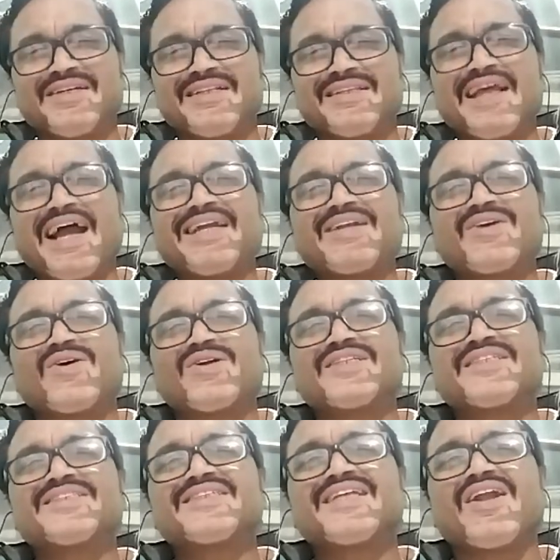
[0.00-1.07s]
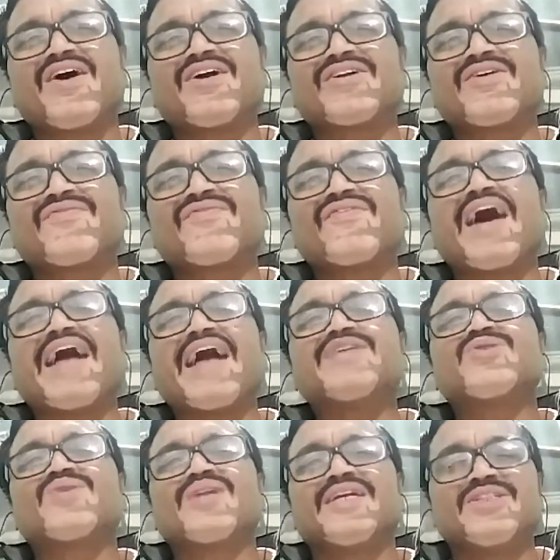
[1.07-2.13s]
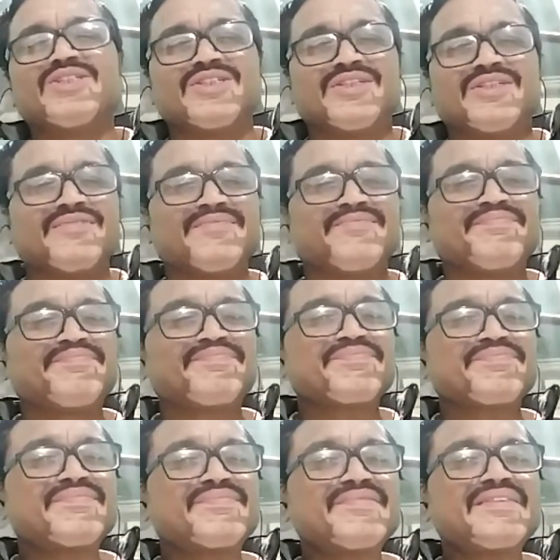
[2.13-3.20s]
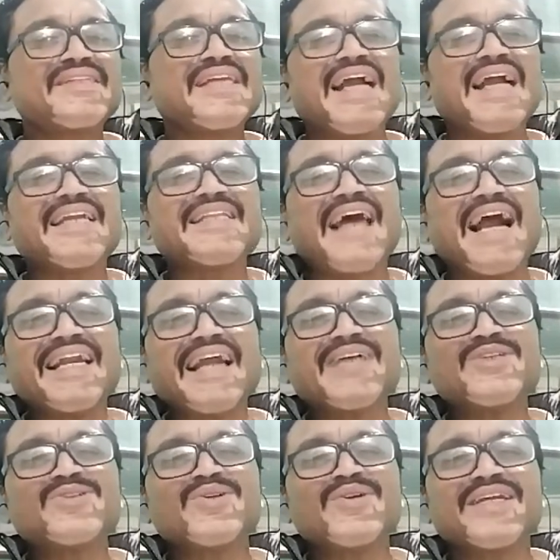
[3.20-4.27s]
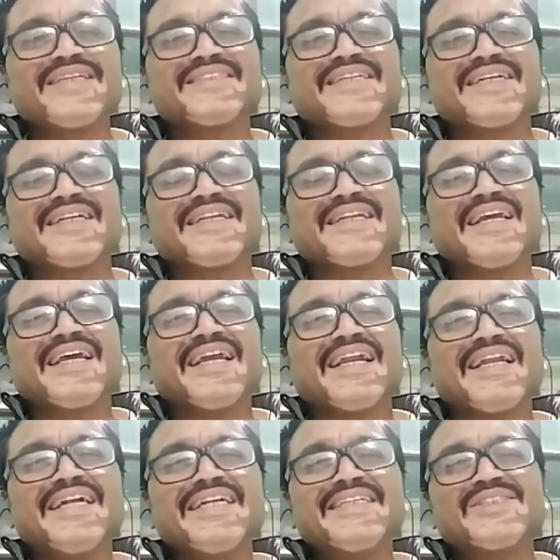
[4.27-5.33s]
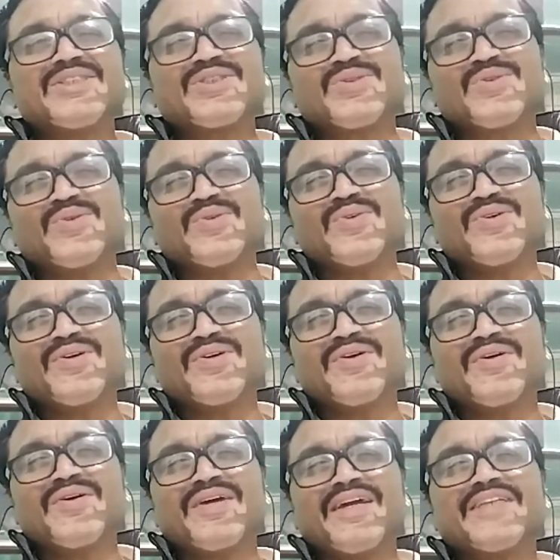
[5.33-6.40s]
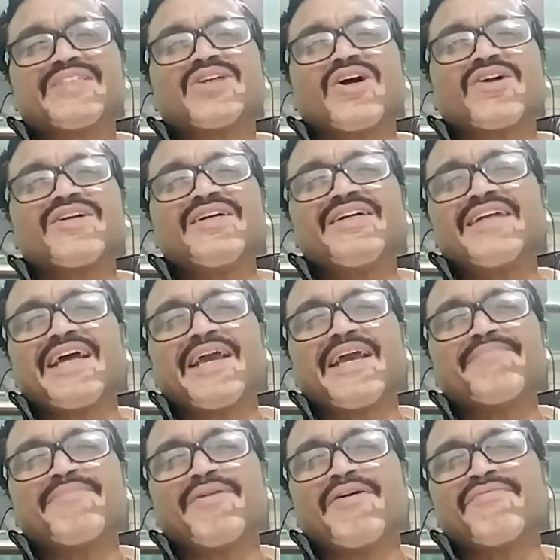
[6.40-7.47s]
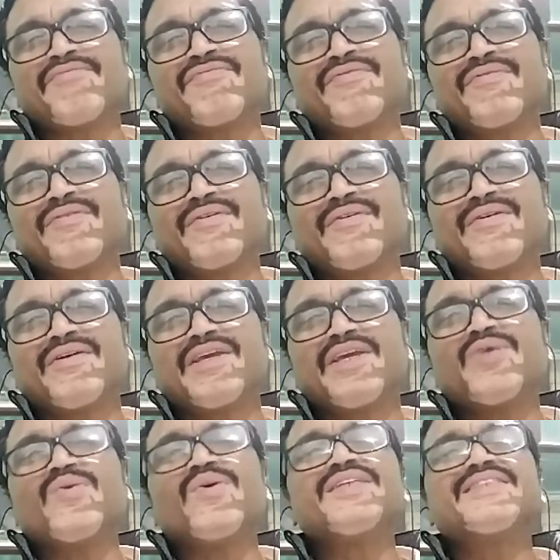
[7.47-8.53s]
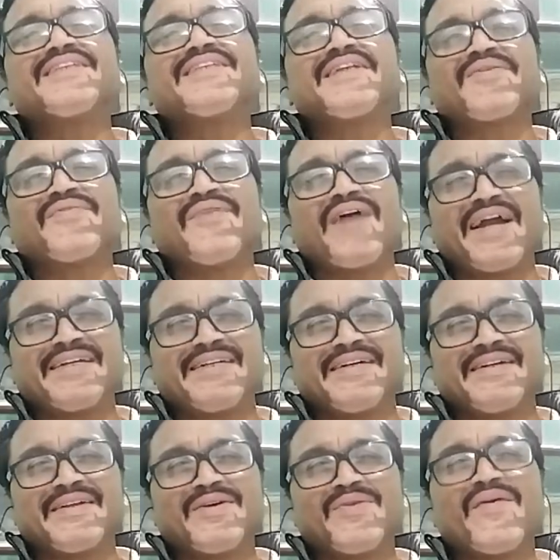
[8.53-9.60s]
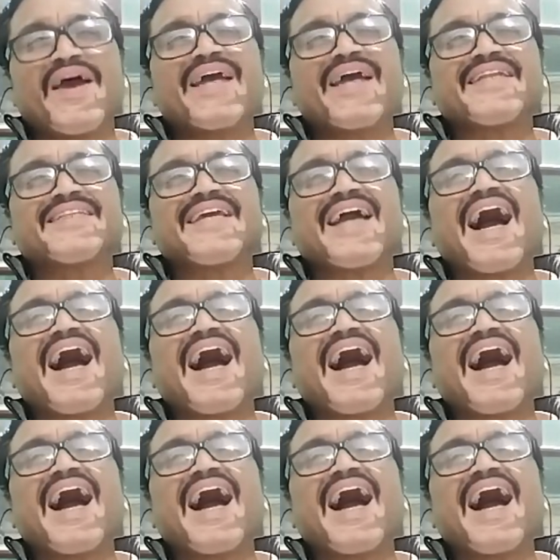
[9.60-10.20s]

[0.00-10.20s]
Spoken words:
that causes a lot of isolation, and that isolation leads to a certain type of egoistic factor where the